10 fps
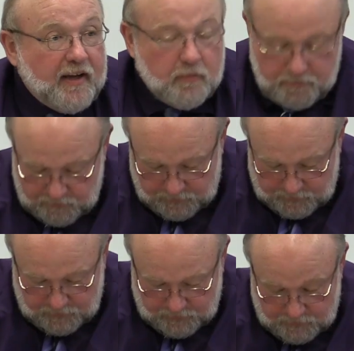like,
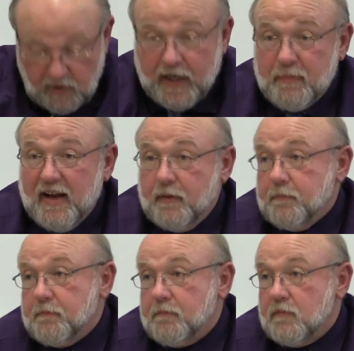
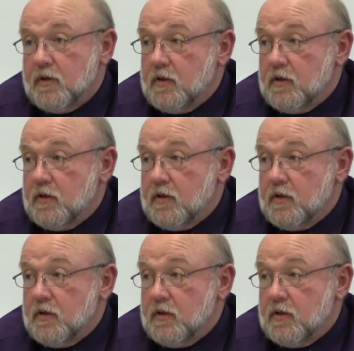amen.